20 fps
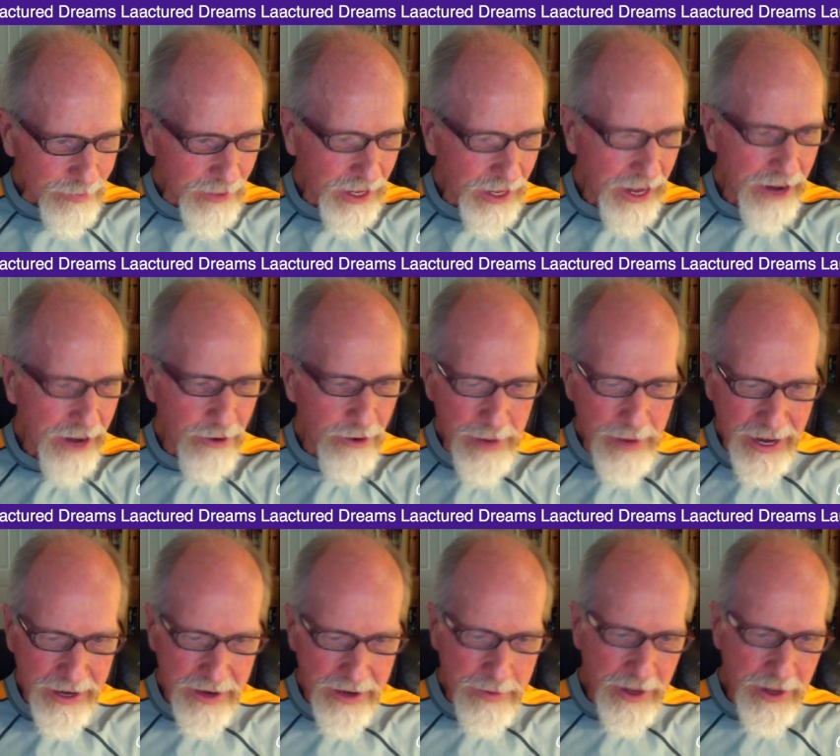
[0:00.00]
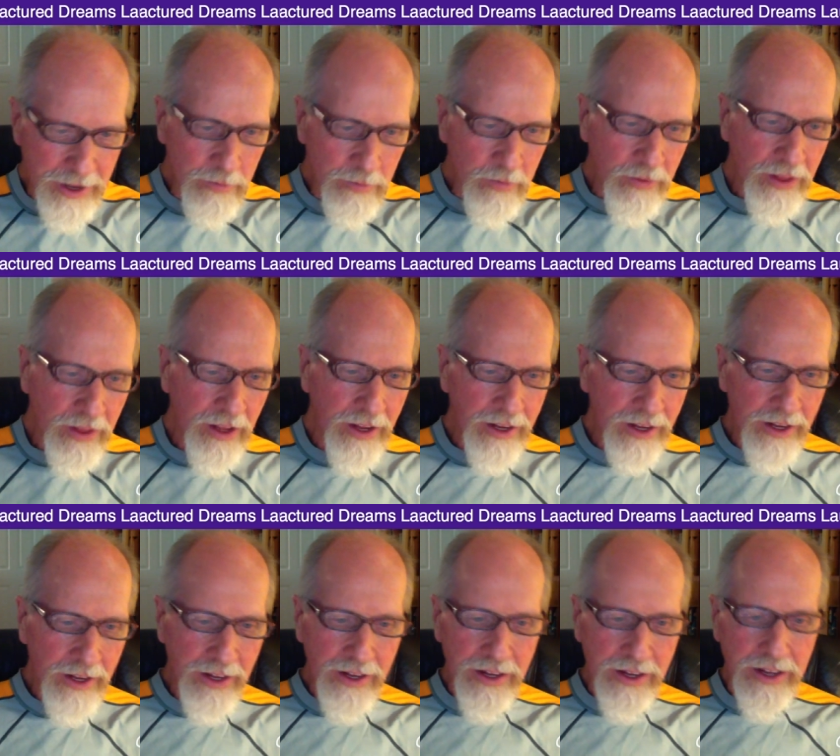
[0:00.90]
Kay reminded me.
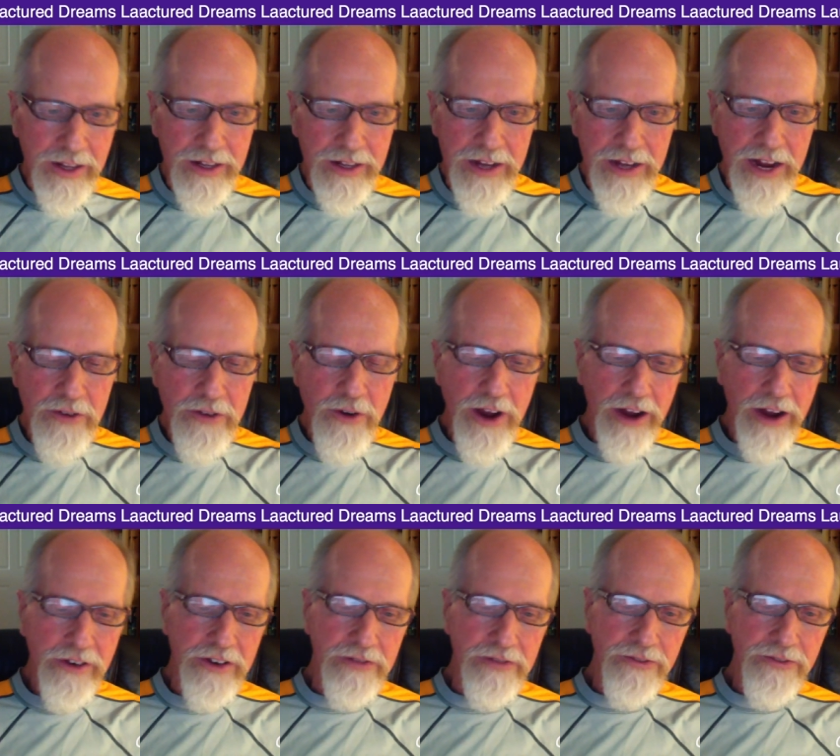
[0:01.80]
Introduction,